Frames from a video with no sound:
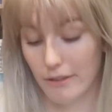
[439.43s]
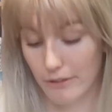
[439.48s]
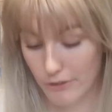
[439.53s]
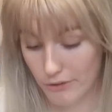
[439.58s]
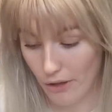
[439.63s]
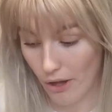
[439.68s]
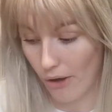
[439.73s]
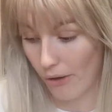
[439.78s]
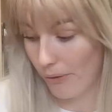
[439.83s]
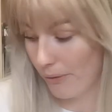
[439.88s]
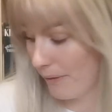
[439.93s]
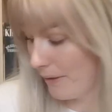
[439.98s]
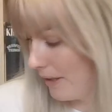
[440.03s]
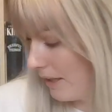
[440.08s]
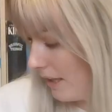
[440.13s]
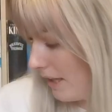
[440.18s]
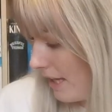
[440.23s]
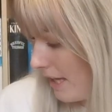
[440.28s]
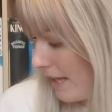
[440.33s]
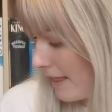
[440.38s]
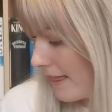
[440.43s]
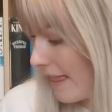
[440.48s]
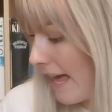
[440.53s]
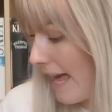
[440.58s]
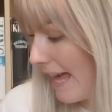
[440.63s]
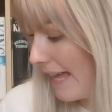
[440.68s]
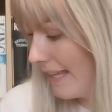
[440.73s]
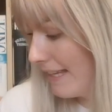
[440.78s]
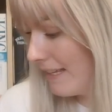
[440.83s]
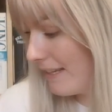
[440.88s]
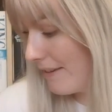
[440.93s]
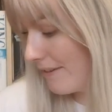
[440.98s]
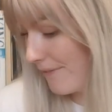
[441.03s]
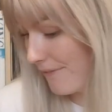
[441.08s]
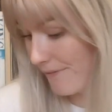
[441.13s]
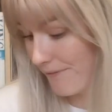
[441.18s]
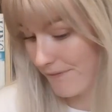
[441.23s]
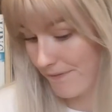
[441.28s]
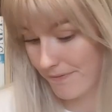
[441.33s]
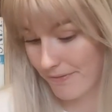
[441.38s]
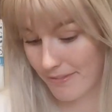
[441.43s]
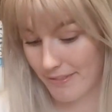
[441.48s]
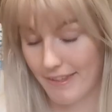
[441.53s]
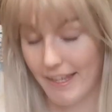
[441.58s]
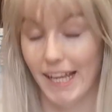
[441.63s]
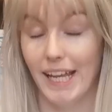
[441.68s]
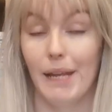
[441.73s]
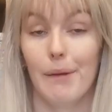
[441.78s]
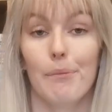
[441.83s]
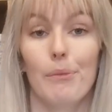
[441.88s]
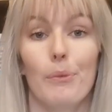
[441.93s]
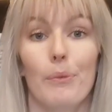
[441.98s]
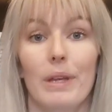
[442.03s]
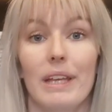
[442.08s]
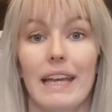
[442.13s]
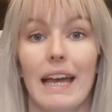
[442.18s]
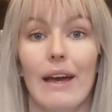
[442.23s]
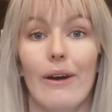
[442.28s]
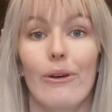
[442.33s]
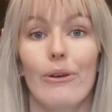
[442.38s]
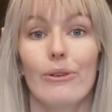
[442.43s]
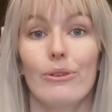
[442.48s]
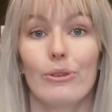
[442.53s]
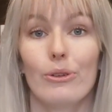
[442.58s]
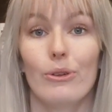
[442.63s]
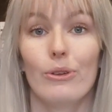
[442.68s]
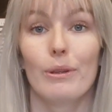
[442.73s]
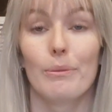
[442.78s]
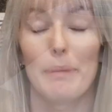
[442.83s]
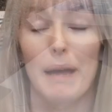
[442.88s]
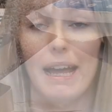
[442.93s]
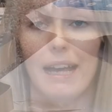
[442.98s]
So then, team, we get on to the